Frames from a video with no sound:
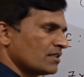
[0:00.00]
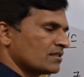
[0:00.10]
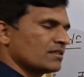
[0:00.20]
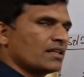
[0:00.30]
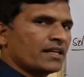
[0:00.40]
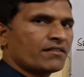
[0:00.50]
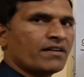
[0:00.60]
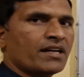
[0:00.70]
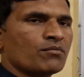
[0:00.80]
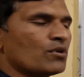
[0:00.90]
So the
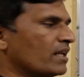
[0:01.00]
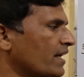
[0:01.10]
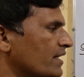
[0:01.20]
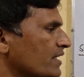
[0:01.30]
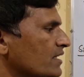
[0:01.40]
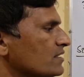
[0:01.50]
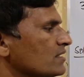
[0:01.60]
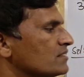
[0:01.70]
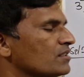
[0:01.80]
required molarity is